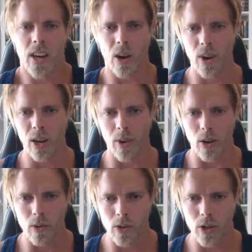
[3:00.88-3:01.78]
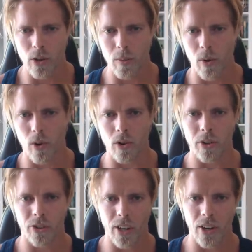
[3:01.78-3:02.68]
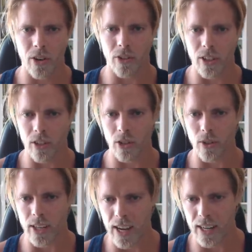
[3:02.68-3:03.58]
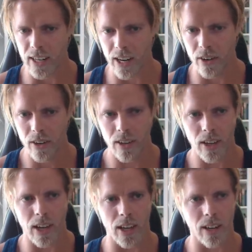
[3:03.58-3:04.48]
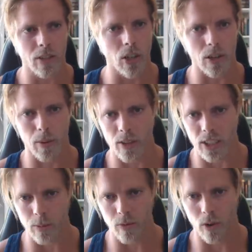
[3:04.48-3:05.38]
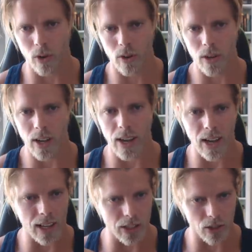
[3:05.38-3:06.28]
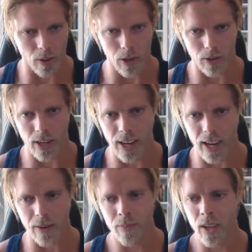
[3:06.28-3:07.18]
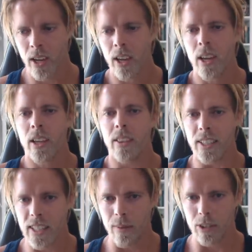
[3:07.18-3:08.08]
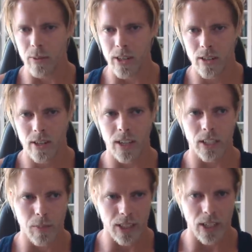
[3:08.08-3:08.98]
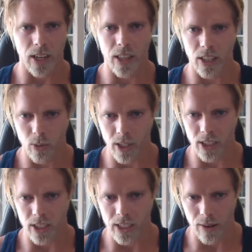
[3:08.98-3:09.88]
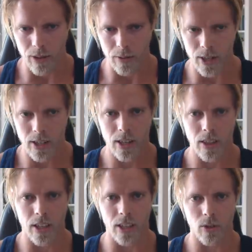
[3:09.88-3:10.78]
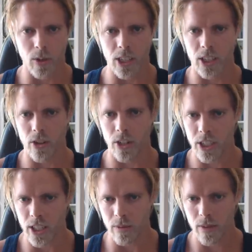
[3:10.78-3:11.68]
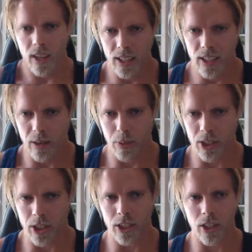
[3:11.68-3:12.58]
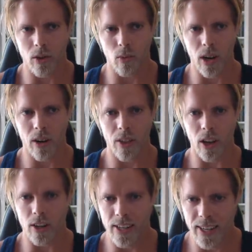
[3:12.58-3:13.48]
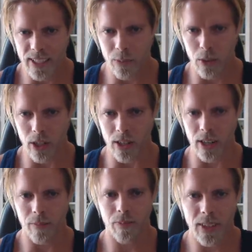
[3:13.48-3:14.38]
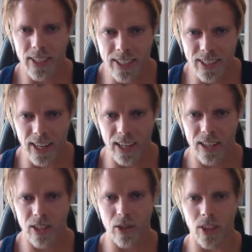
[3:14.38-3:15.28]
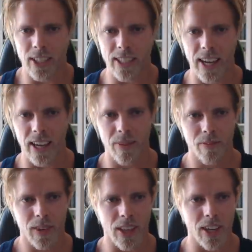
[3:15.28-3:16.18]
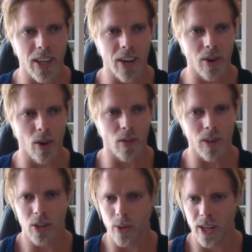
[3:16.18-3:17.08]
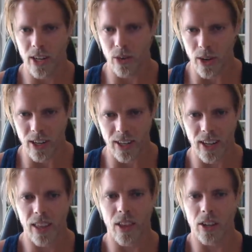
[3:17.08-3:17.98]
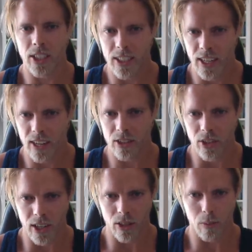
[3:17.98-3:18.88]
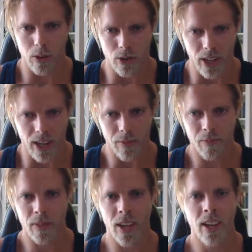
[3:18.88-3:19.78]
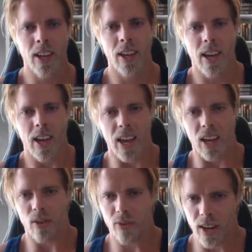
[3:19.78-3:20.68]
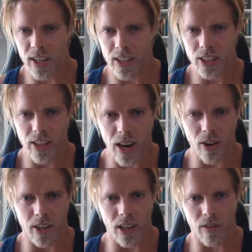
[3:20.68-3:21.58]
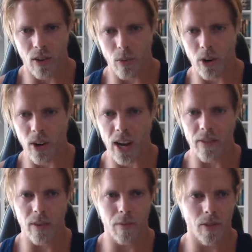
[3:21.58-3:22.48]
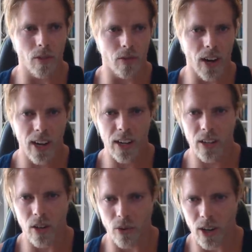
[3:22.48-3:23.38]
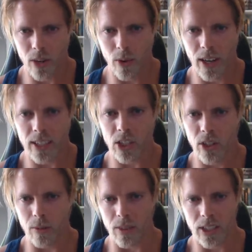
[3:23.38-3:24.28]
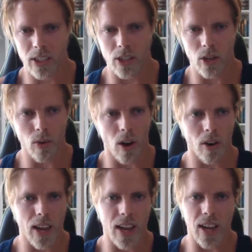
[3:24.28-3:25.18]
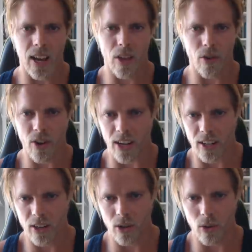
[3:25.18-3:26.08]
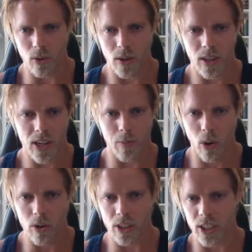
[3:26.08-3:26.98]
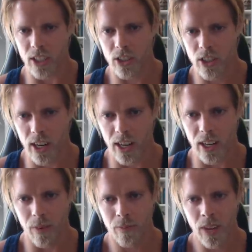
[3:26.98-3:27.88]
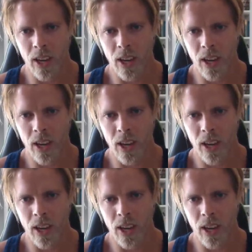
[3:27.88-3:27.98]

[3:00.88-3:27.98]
Now, anyway, on to the more serious issue at hand here, and I've talked about this before. I'll talk about it again. The establishment, especially the Swedish establishment, the Swedish regime, is in a position where they are desperately, still to this day, in the year of 2020, they are still trying to portray a fantasy narrative where you have violent right wing extremists who are a threat to democracy and society.